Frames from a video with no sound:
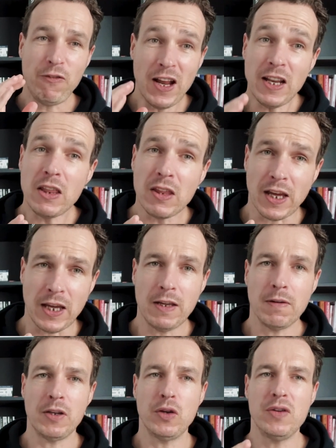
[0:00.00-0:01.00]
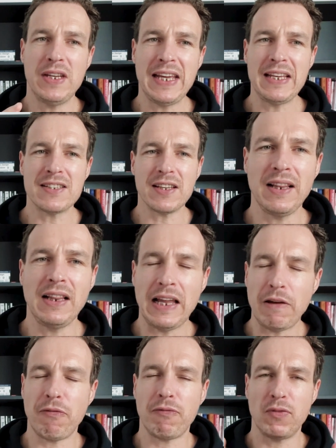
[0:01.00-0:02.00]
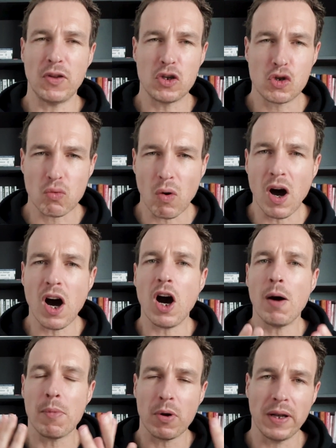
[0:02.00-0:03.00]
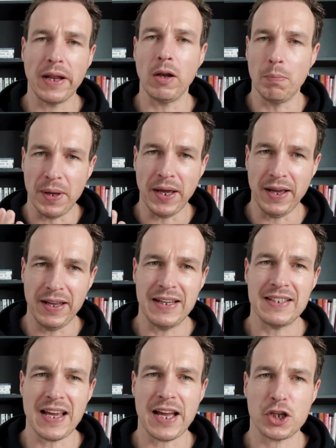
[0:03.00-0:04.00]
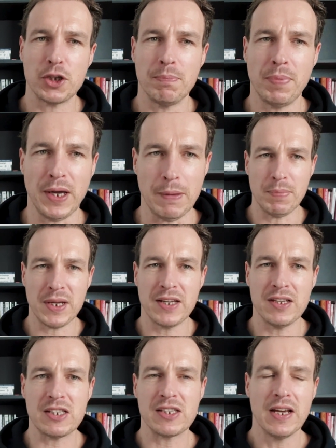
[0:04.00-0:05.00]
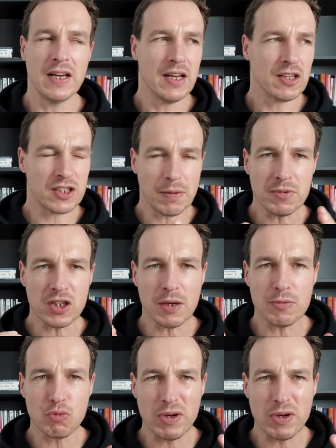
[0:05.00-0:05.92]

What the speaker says: anything, you need to lift the drama a little bit in this action bit, because sometimes